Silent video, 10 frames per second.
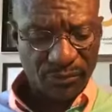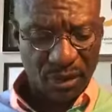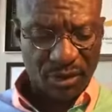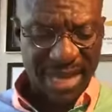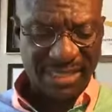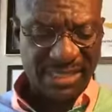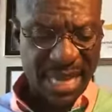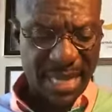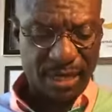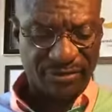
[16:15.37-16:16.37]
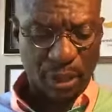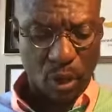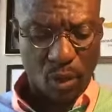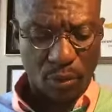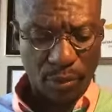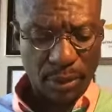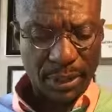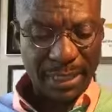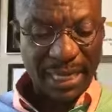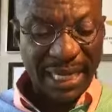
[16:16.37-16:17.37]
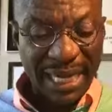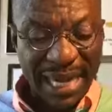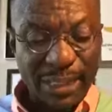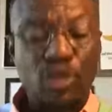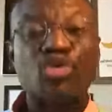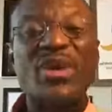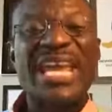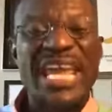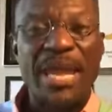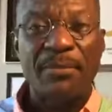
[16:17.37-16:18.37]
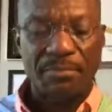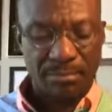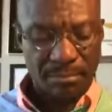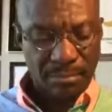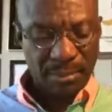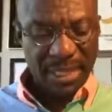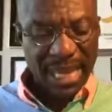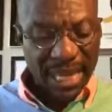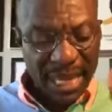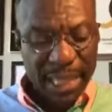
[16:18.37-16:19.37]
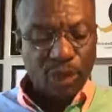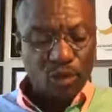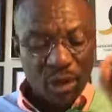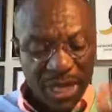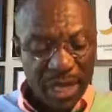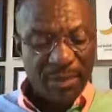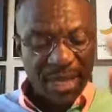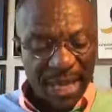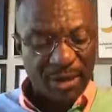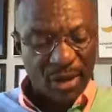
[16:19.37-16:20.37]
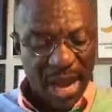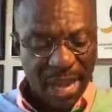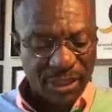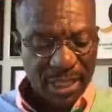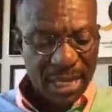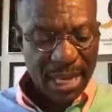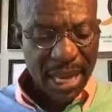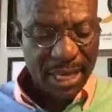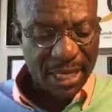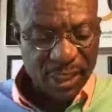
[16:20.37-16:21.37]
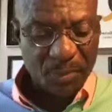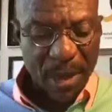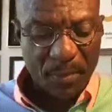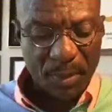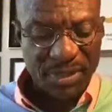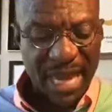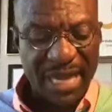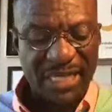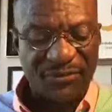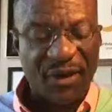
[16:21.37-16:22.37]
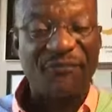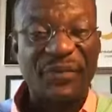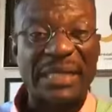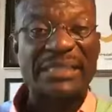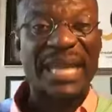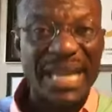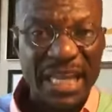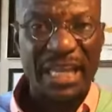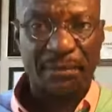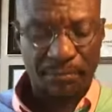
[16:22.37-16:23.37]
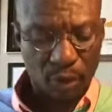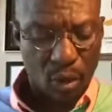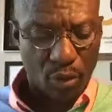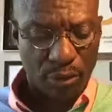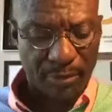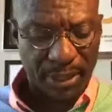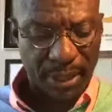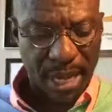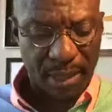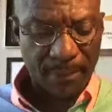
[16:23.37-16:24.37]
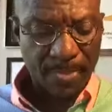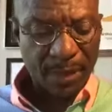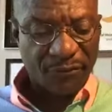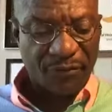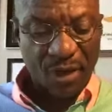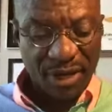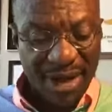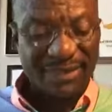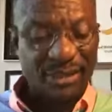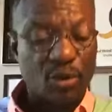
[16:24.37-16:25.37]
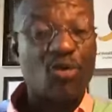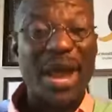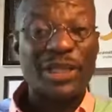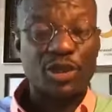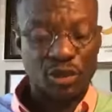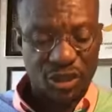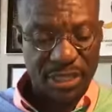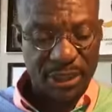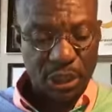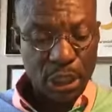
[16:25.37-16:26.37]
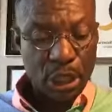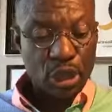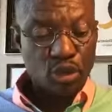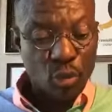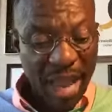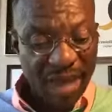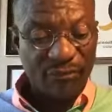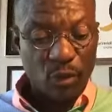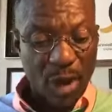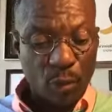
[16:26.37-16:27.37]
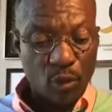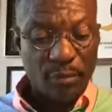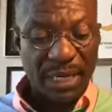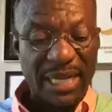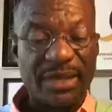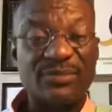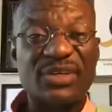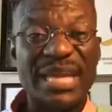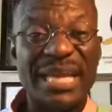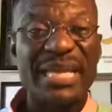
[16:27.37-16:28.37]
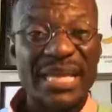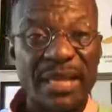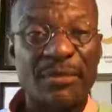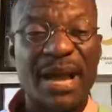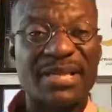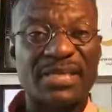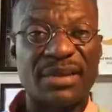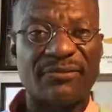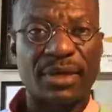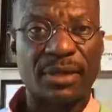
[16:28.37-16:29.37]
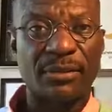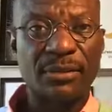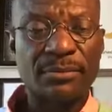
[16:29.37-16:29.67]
For Christ is the end of the law. It leads to him. It leads to him. He, Christ, and its purpose and is fulfilled in him. Glory be to God. For granting righteousness to everyone who believes in him as Savior.